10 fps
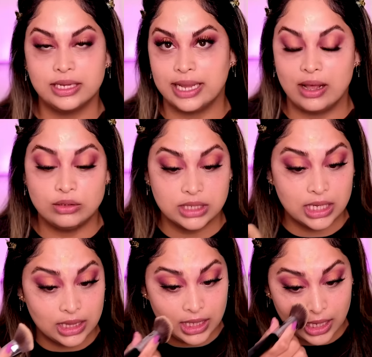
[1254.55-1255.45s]
accounts
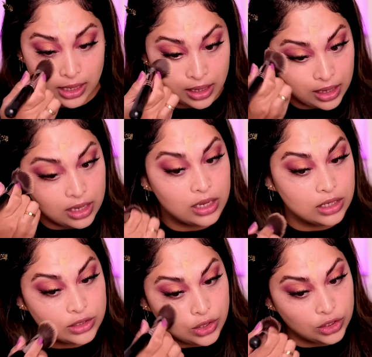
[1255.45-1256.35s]
in the
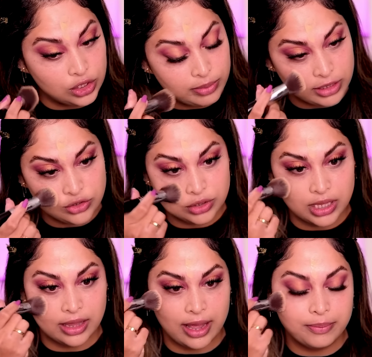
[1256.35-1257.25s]

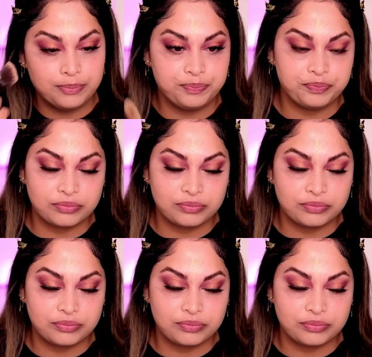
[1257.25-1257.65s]
documentary, that